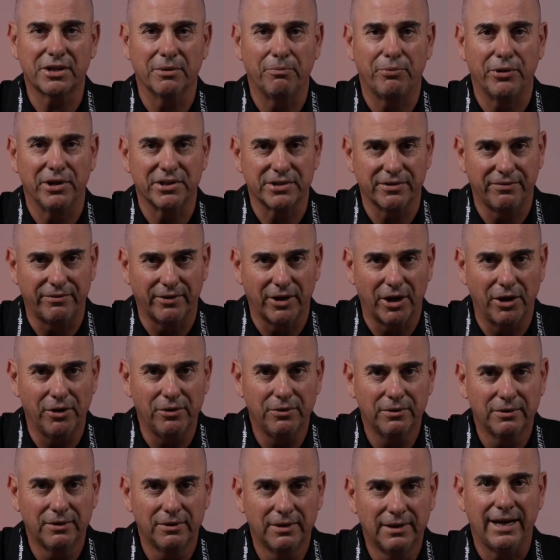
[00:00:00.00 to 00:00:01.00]
compressor
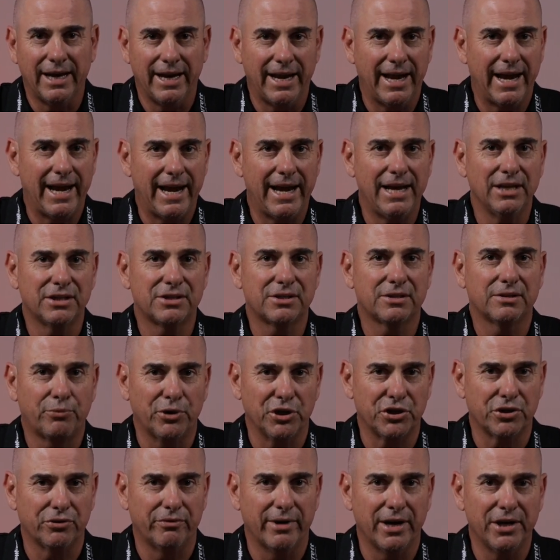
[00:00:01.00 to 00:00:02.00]
flow, enhanced
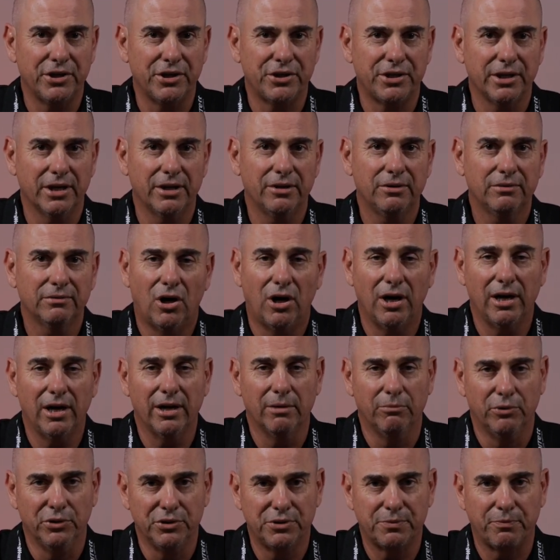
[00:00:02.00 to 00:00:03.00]
pressure ratio, higher
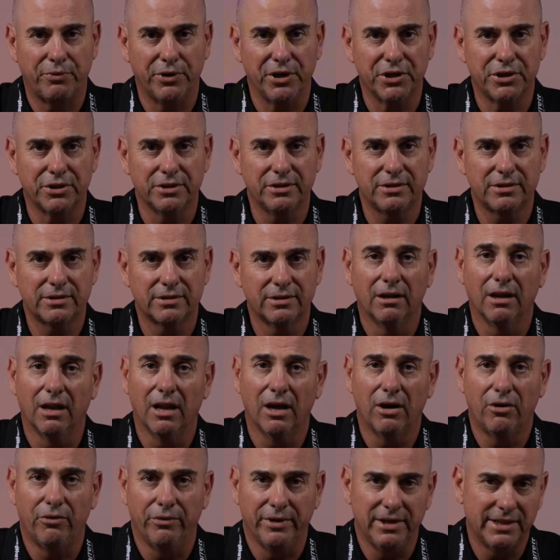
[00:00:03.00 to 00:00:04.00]
boost pressures,
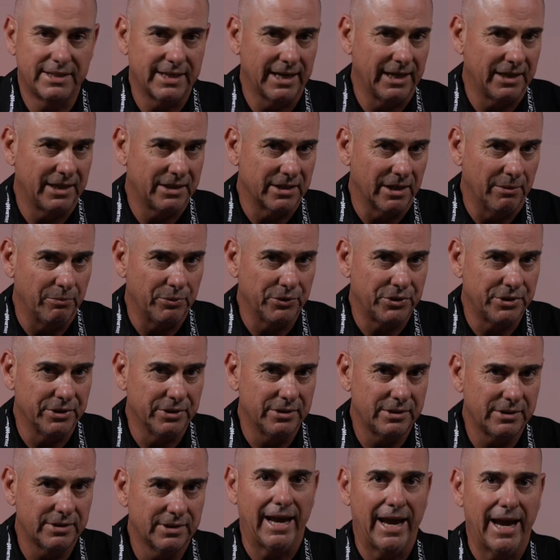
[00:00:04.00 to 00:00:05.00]
lower intake
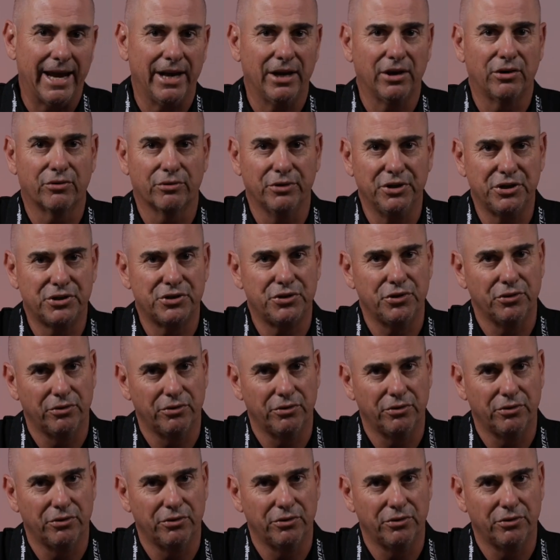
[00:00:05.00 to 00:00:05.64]
temperatures, and increased